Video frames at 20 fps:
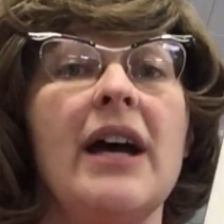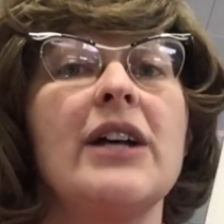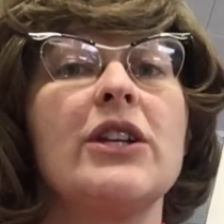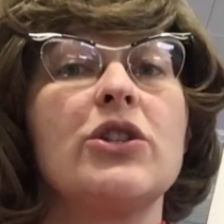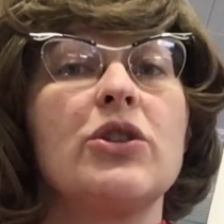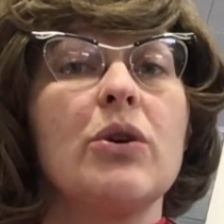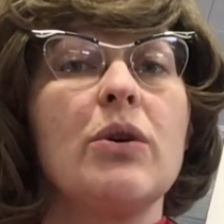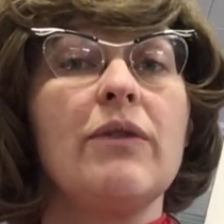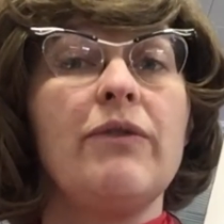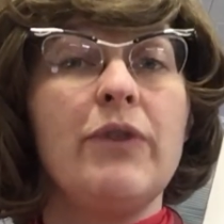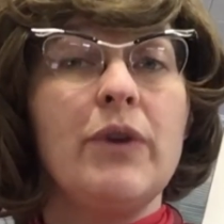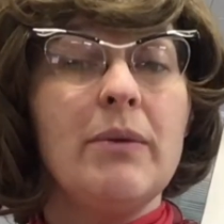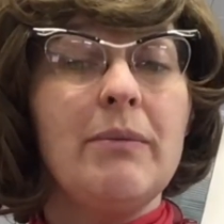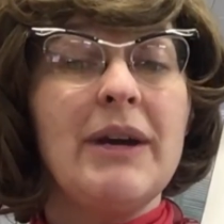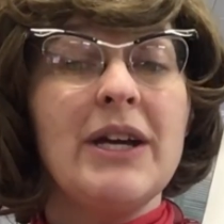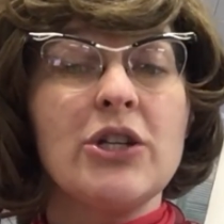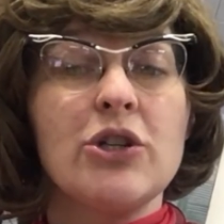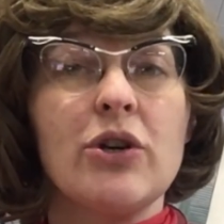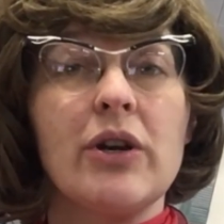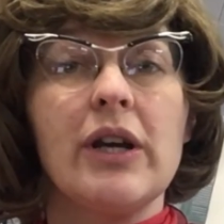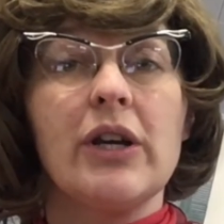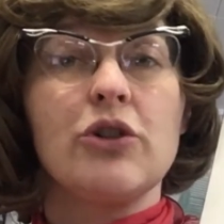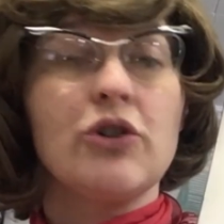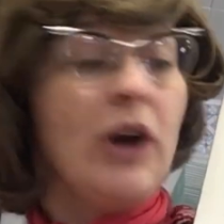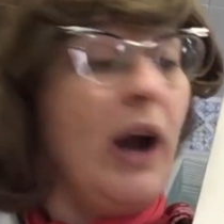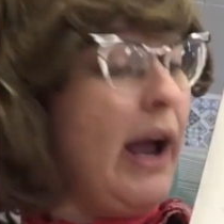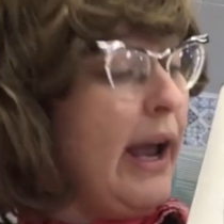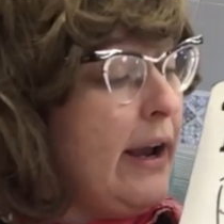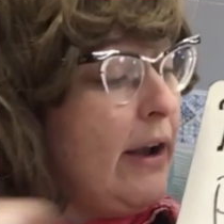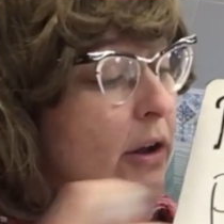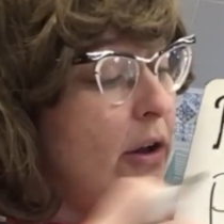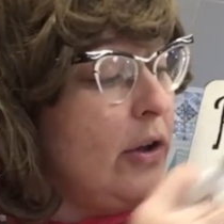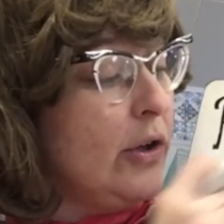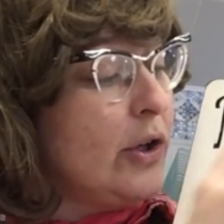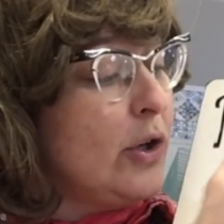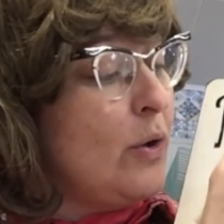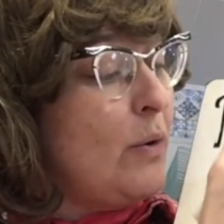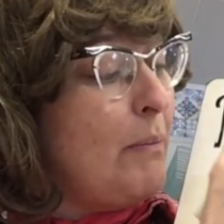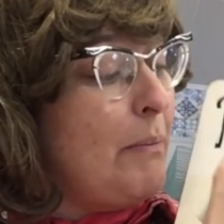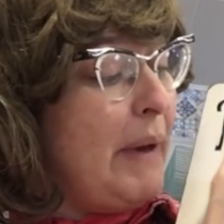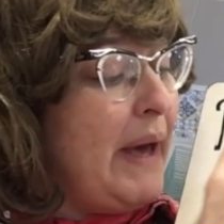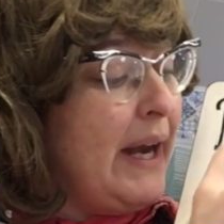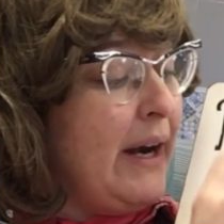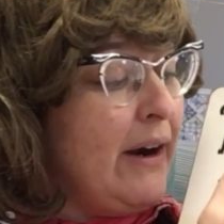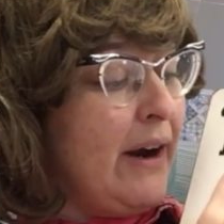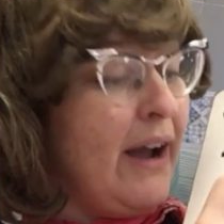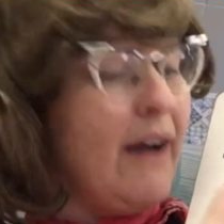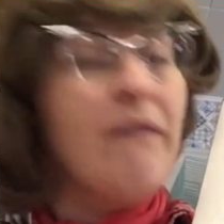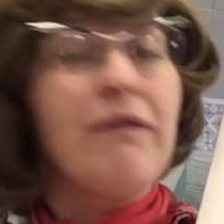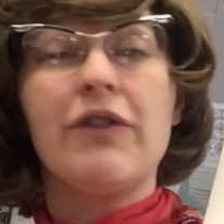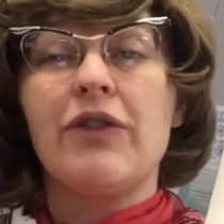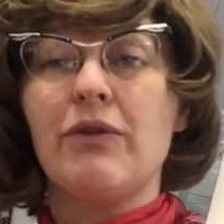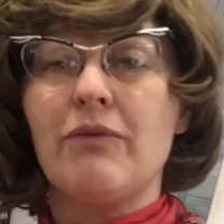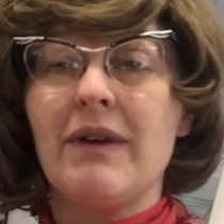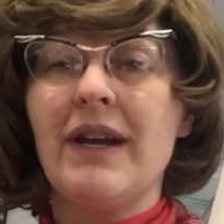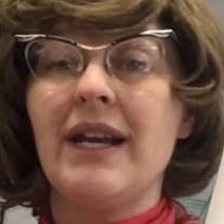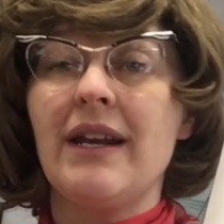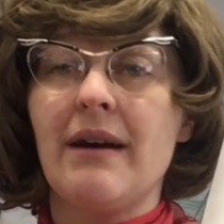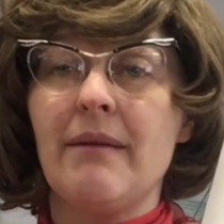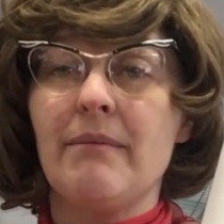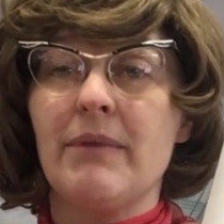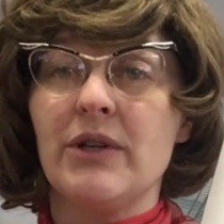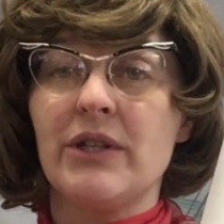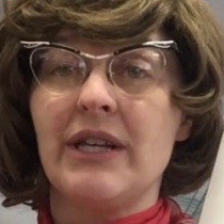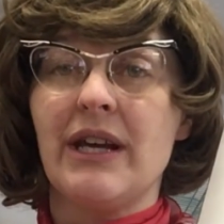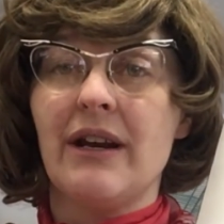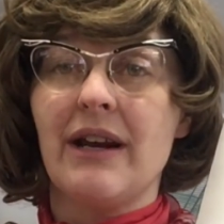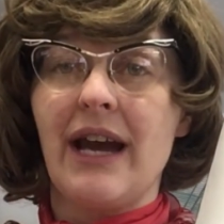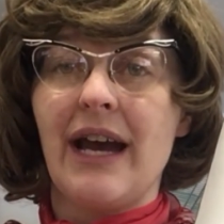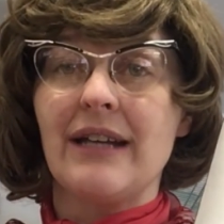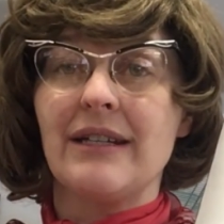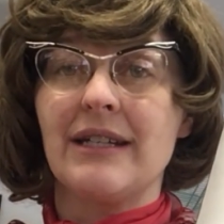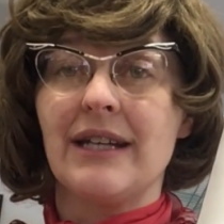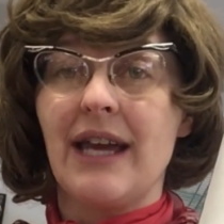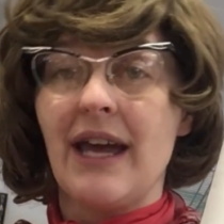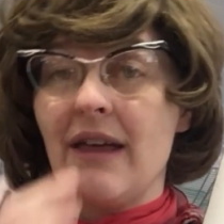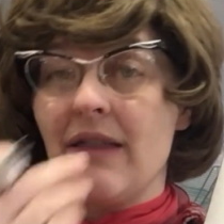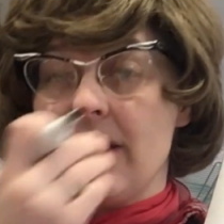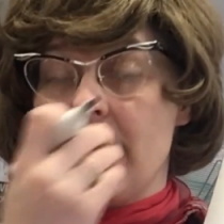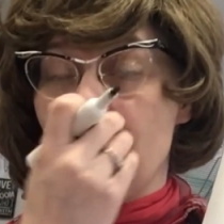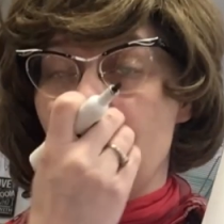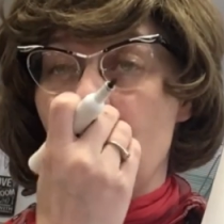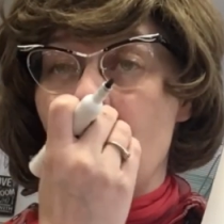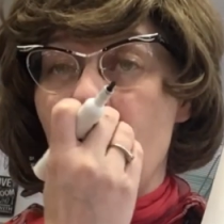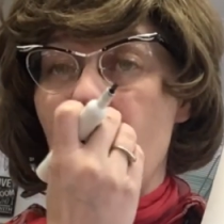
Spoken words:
So if you're measuring a triangle, you better have 3 numbers there to add together.